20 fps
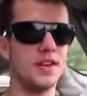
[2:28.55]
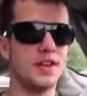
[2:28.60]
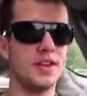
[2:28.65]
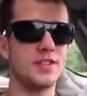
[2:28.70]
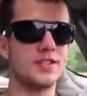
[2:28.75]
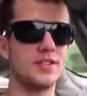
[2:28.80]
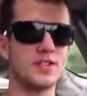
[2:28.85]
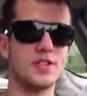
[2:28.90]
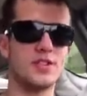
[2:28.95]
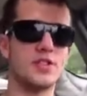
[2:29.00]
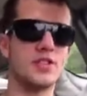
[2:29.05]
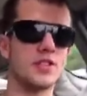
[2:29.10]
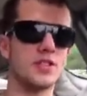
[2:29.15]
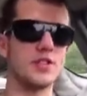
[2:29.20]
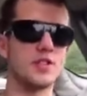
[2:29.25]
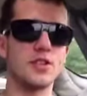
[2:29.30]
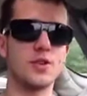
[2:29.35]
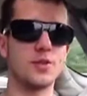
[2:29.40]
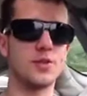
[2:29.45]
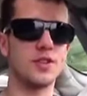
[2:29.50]
It's just, they're
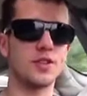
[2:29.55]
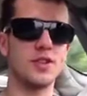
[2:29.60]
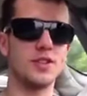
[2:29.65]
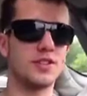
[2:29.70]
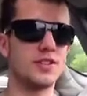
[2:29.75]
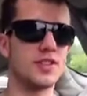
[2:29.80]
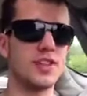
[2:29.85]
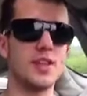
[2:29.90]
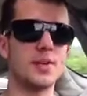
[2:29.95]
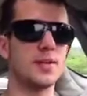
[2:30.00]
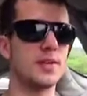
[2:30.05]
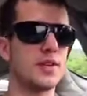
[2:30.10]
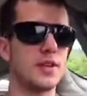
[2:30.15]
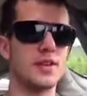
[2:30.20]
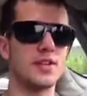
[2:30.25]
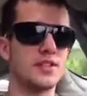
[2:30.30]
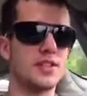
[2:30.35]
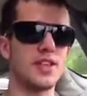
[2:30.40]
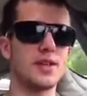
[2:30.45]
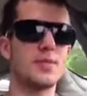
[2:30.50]
so good.
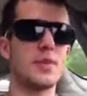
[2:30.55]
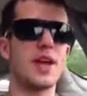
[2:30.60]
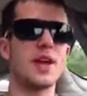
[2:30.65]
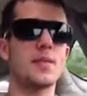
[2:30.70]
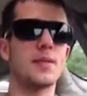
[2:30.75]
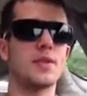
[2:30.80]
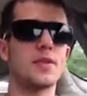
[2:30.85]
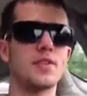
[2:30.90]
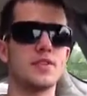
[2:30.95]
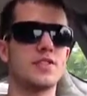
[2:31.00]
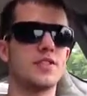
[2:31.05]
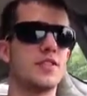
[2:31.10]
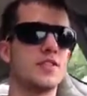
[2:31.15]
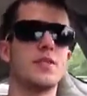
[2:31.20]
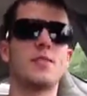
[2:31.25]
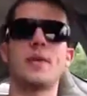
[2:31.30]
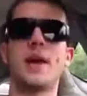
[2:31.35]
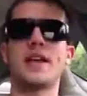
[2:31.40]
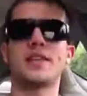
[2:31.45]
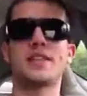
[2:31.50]
Steamed hamburgers are
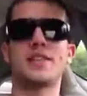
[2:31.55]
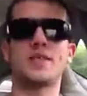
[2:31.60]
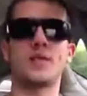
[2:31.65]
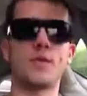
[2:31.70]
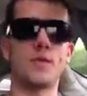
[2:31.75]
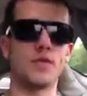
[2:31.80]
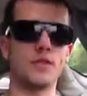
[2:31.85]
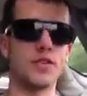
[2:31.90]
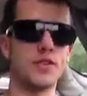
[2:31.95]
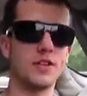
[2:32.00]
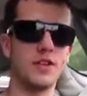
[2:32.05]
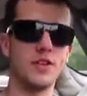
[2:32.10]
the best in the world.